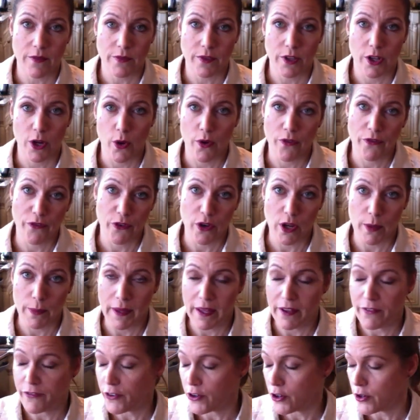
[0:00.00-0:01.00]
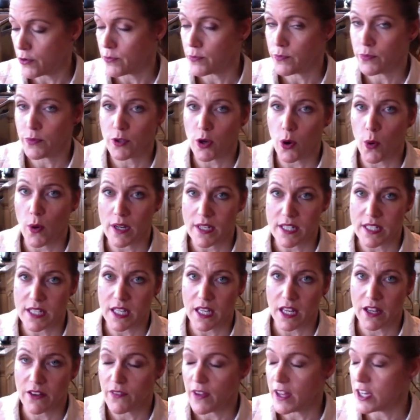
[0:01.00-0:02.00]
you know, a freebie for going to the
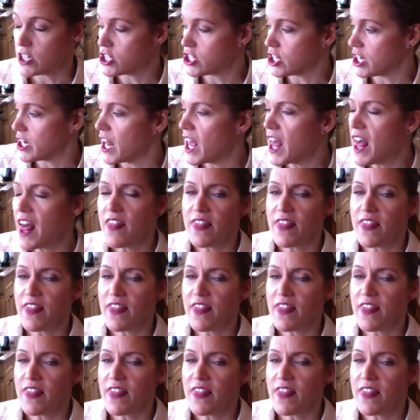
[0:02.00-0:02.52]
convention.